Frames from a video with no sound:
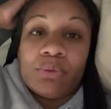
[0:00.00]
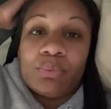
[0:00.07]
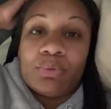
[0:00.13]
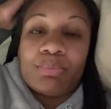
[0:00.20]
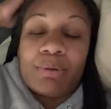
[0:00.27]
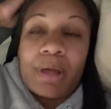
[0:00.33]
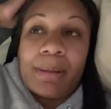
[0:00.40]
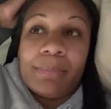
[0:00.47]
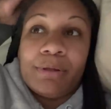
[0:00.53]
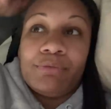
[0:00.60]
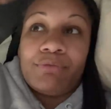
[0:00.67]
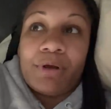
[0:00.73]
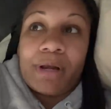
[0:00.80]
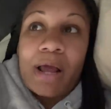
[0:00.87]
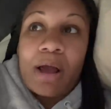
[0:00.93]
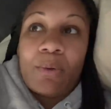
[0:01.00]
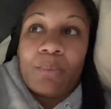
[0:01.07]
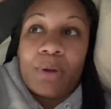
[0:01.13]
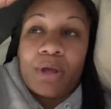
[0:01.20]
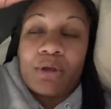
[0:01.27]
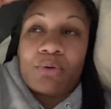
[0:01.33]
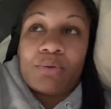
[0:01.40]
will probably run out
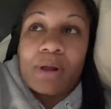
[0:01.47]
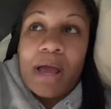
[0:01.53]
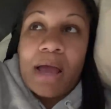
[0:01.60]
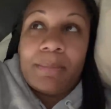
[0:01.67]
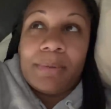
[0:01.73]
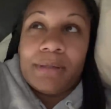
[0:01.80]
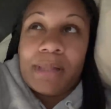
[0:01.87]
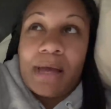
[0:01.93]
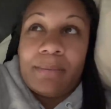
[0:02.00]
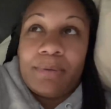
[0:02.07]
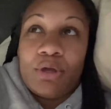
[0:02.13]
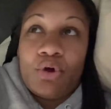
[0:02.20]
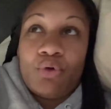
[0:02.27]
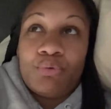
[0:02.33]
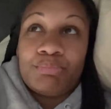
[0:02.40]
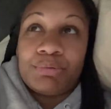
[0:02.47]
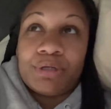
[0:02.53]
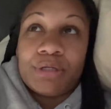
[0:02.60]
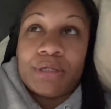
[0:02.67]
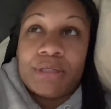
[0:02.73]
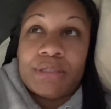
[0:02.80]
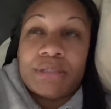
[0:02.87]
and go to Hobby Lobby, Home
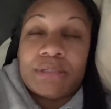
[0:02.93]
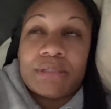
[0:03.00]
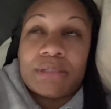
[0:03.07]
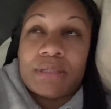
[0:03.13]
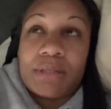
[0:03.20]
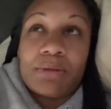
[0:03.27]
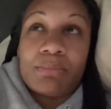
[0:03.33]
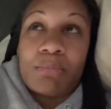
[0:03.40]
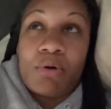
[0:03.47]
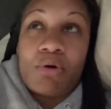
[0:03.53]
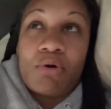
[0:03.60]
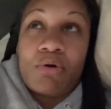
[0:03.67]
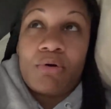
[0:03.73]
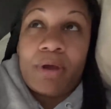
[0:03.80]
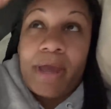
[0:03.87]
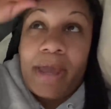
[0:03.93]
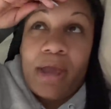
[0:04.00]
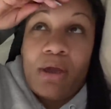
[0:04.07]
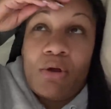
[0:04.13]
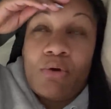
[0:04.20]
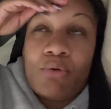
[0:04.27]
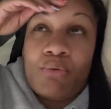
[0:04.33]
Goods, to the mall,
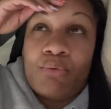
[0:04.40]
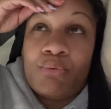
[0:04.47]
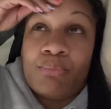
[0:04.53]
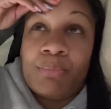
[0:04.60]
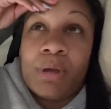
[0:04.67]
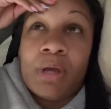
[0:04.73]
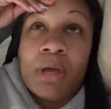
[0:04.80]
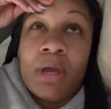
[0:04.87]
At Home.